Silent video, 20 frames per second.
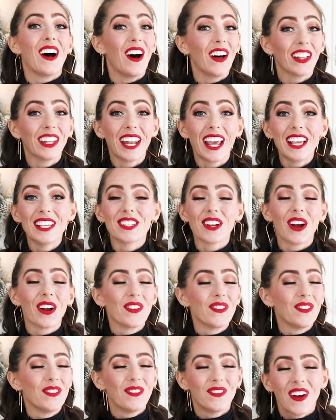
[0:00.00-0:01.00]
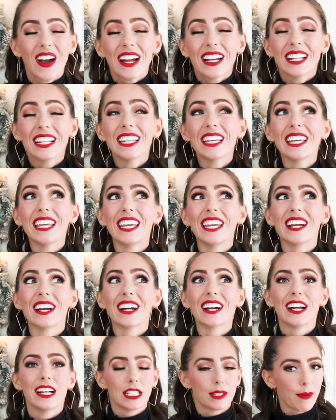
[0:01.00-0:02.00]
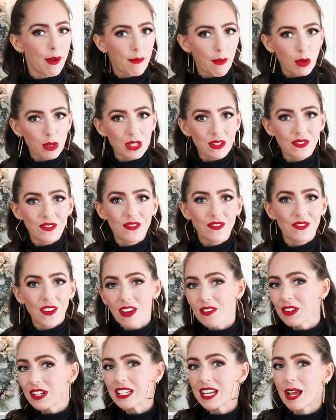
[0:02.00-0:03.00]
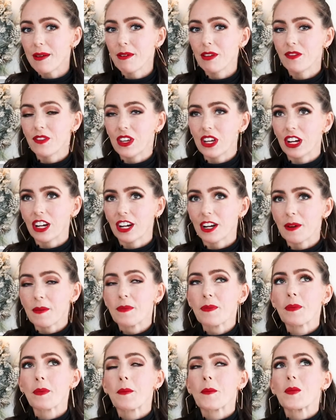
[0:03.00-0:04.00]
holidays are finally here. It's my most favorite time of year.